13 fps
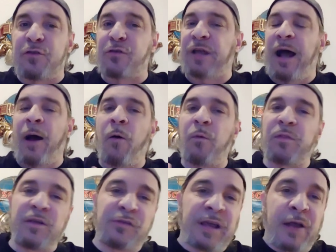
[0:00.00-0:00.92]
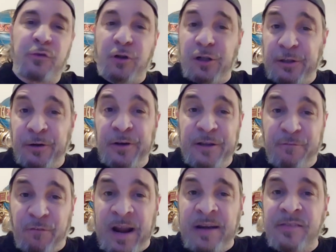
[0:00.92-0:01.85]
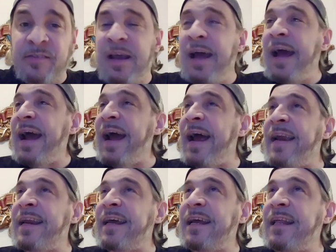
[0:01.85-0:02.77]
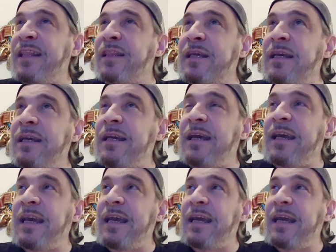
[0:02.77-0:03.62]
just how these guys are clearly friends and the